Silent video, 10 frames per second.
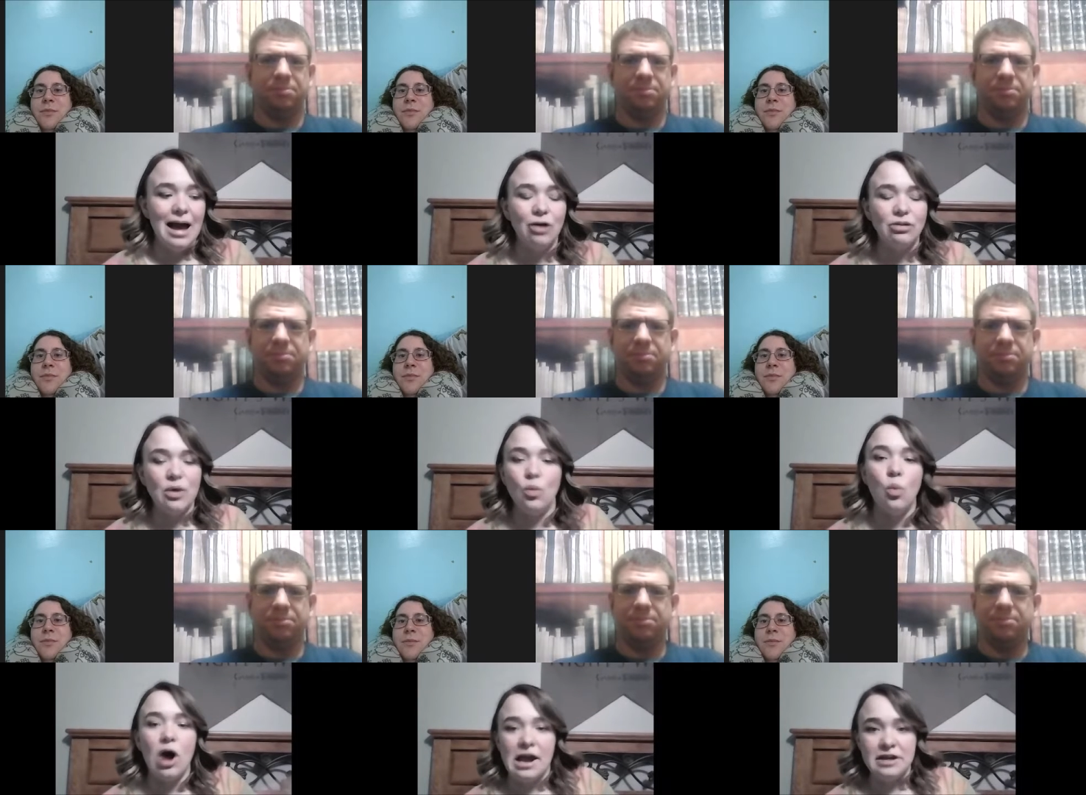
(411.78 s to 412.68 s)
Speaker 1: how like
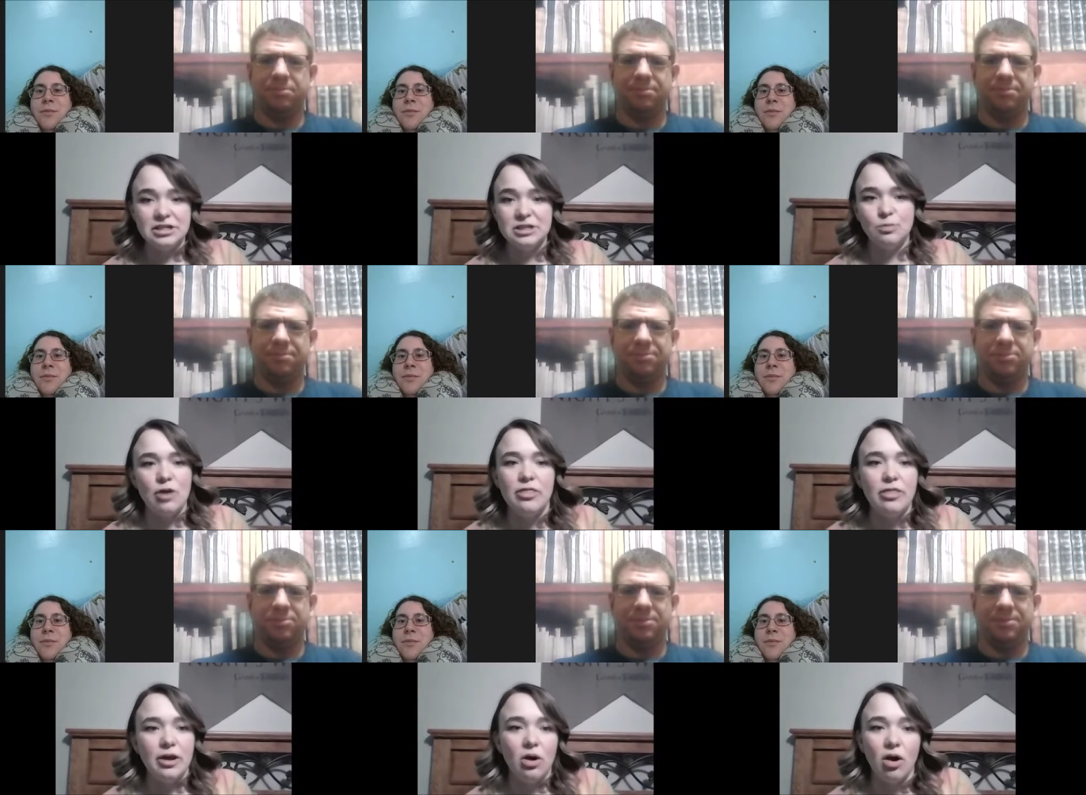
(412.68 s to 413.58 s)
widespread
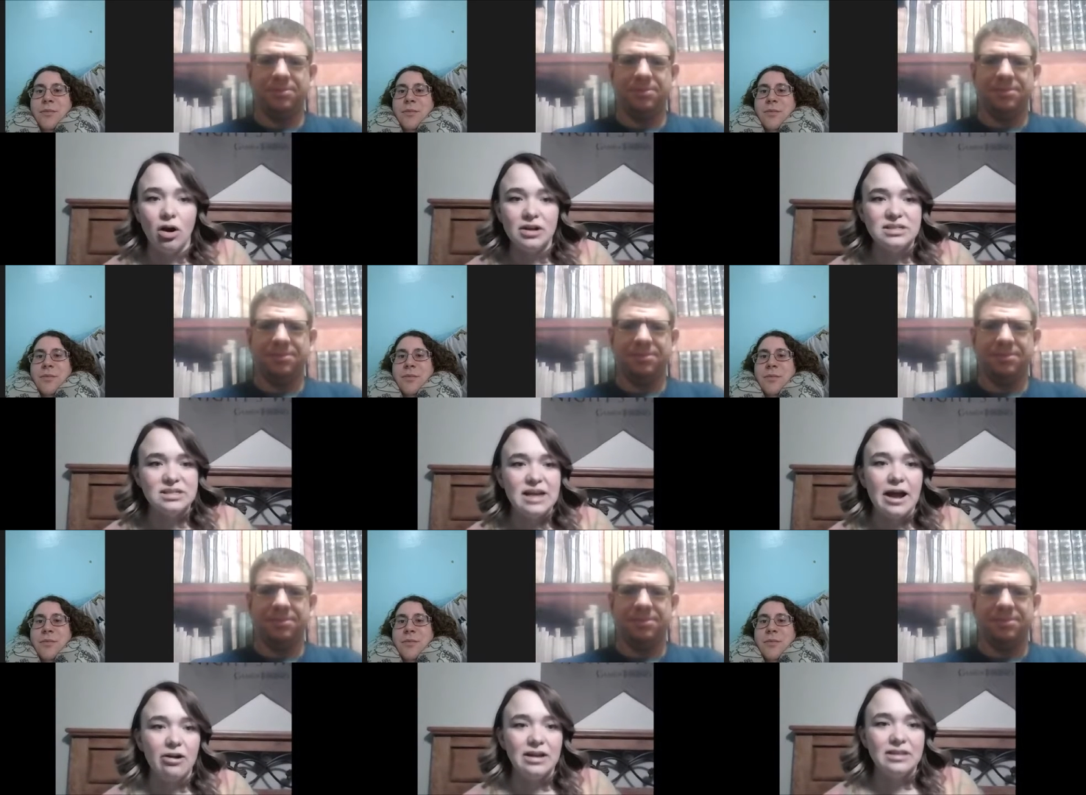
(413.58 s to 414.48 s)
they are is
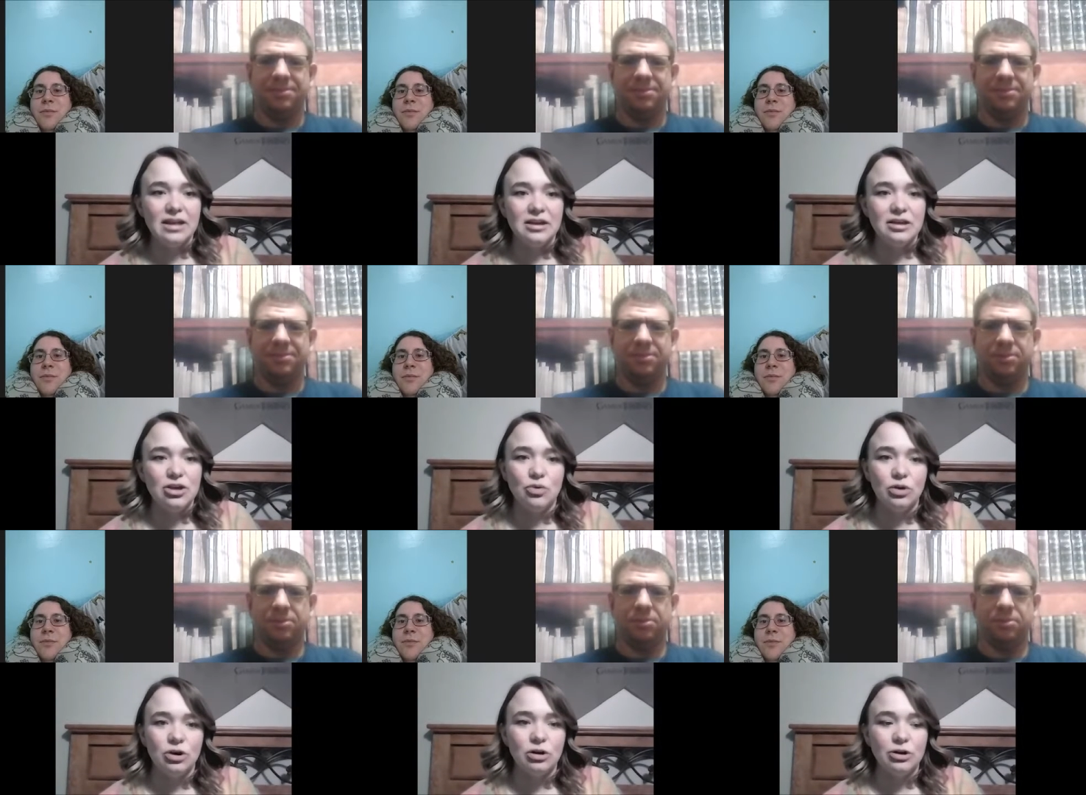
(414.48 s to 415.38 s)
scary. Like you
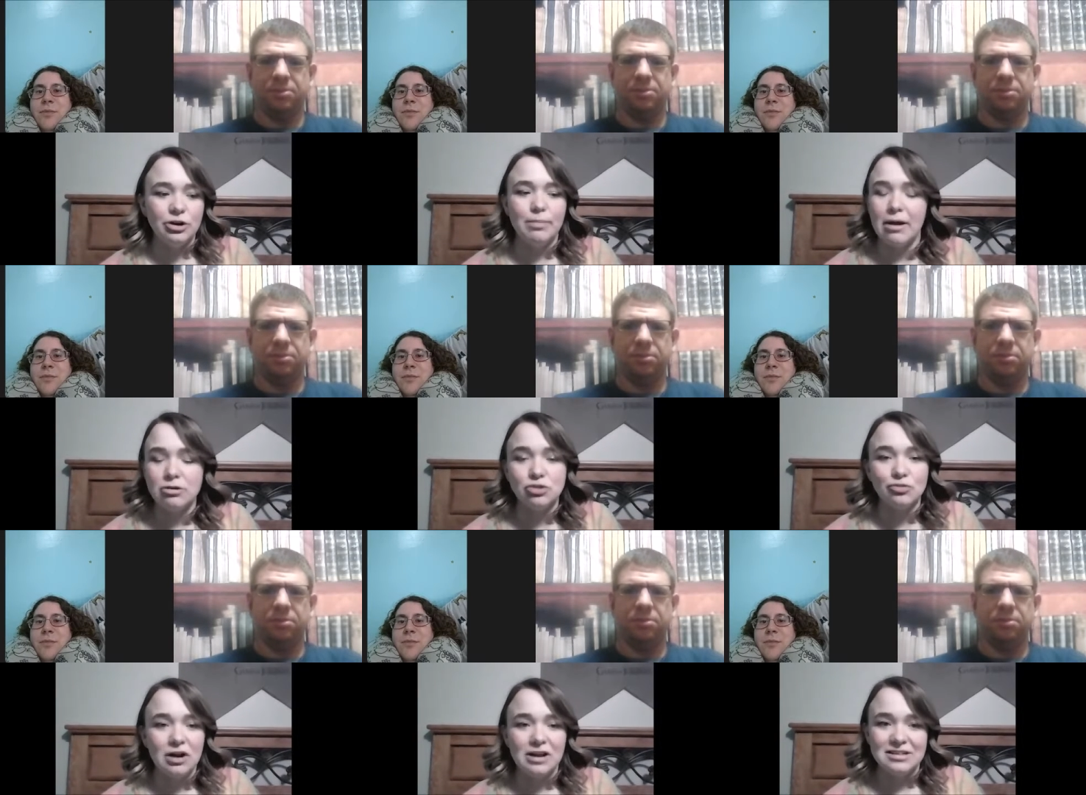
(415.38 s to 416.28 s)
are you're mm. bound to
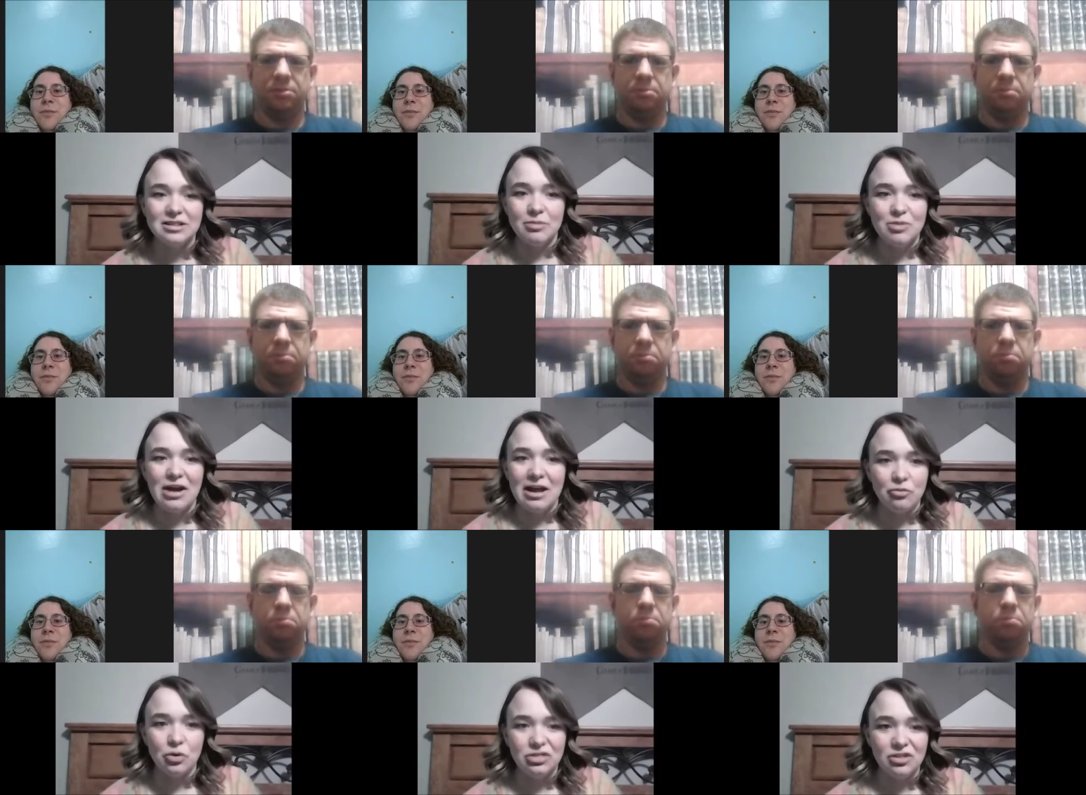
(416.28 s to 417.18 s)
run into them. You can't
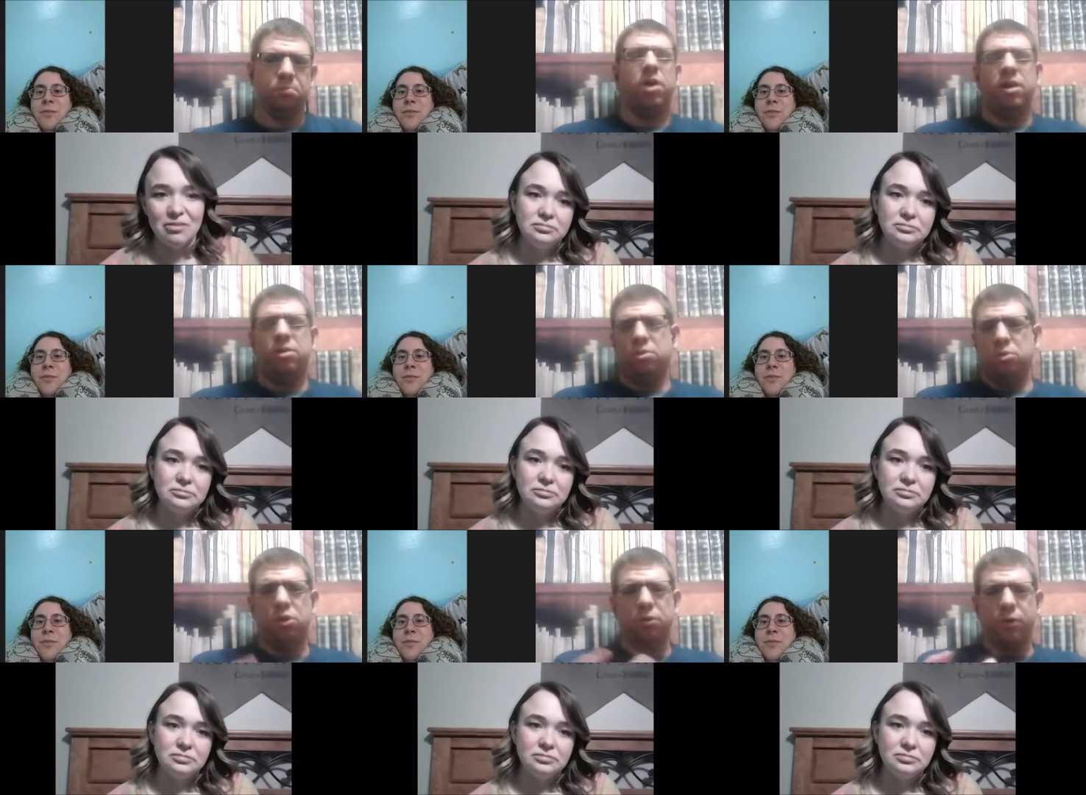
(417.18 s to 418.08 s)
avoid them.
Speaker 2: And
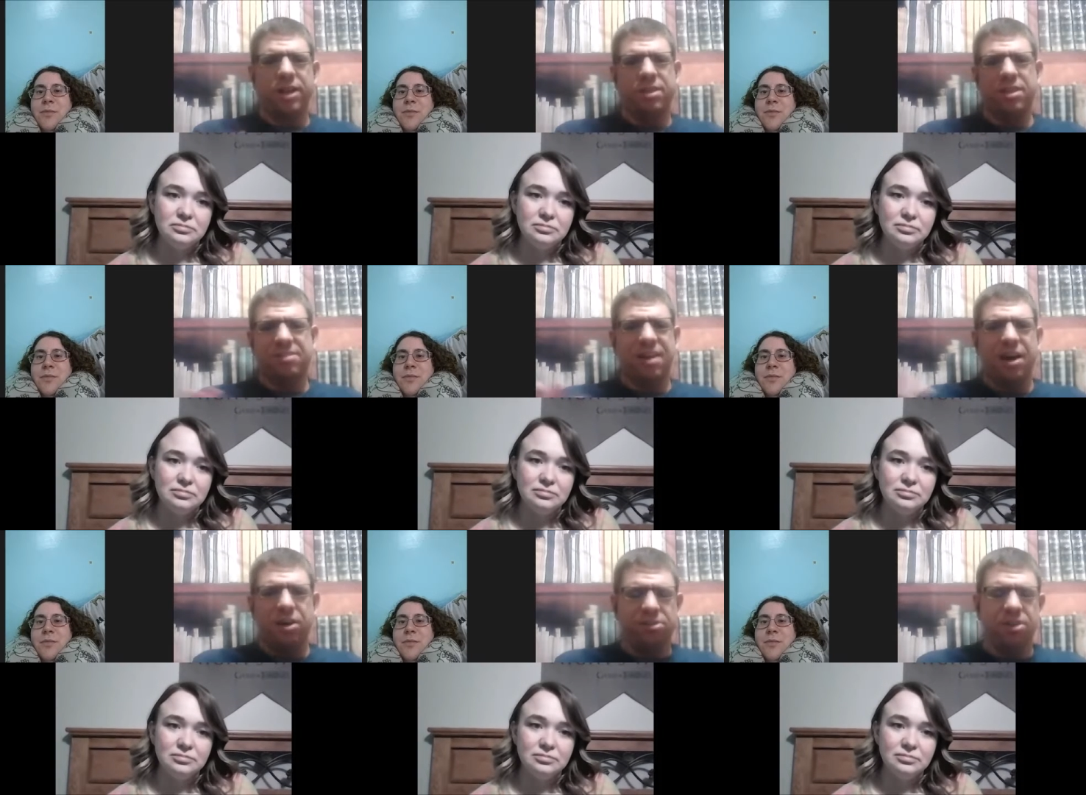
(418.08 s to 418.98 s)
you've read the
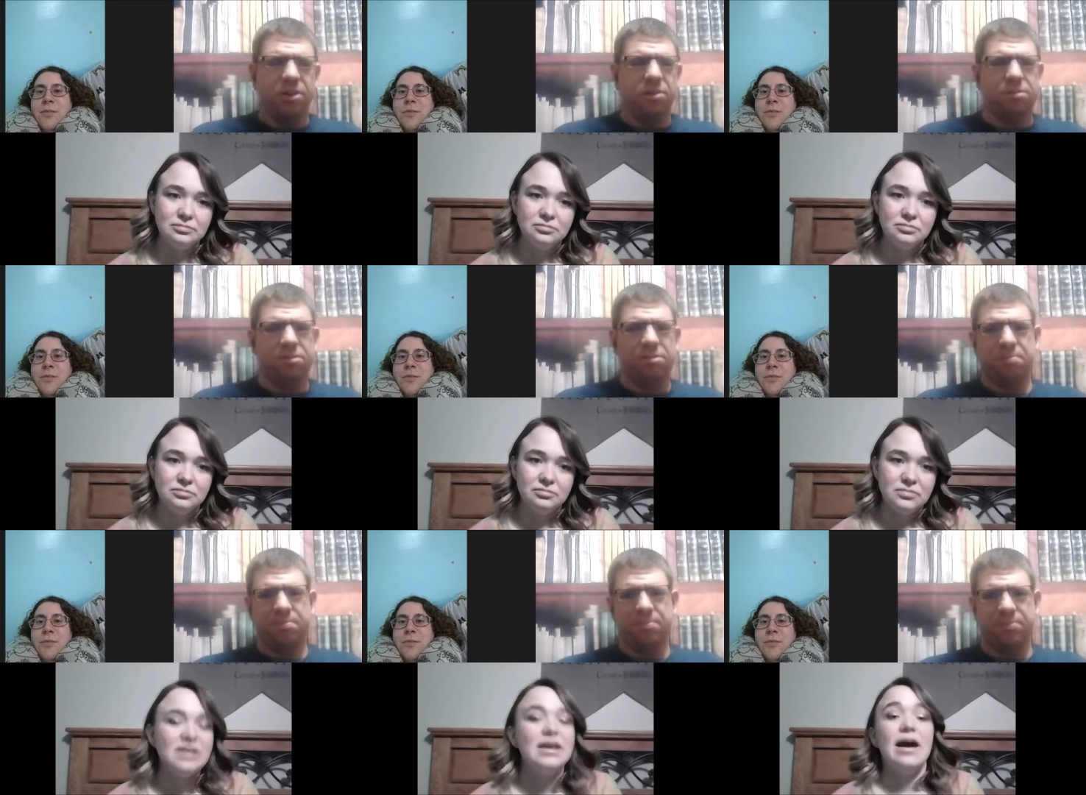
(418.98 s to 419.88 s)
entire series.
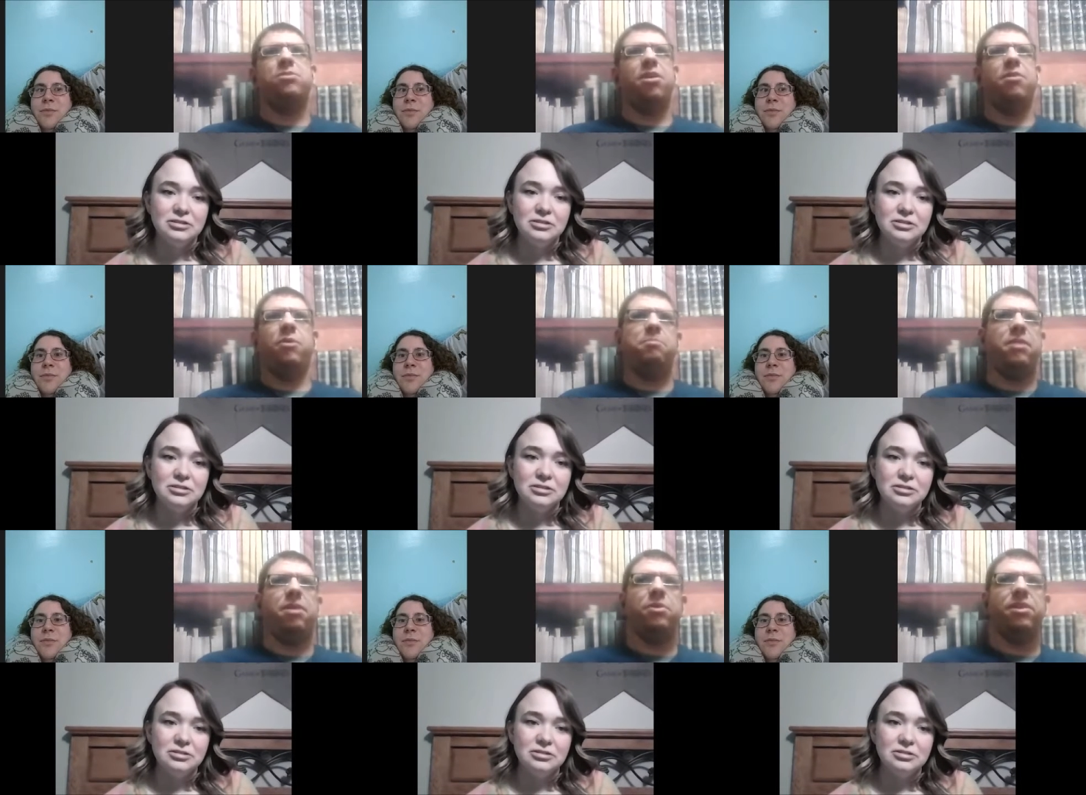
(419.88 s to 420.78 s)
Yeah. So I'm
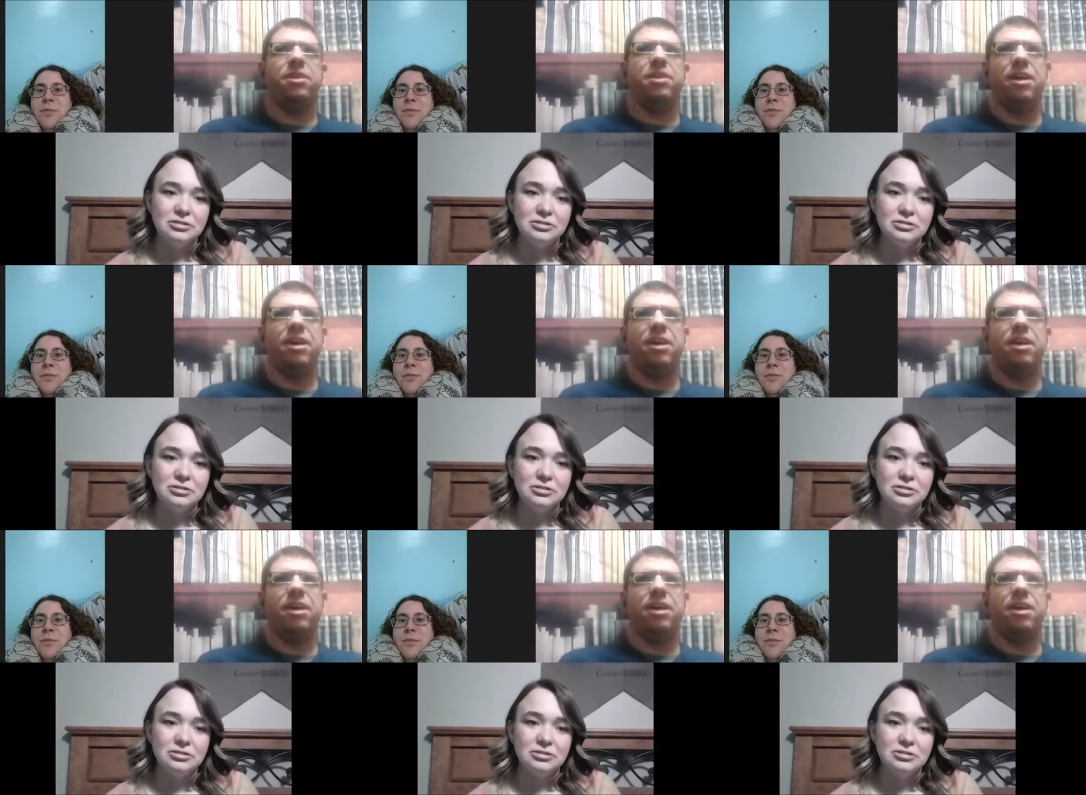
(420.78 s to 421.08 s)
not really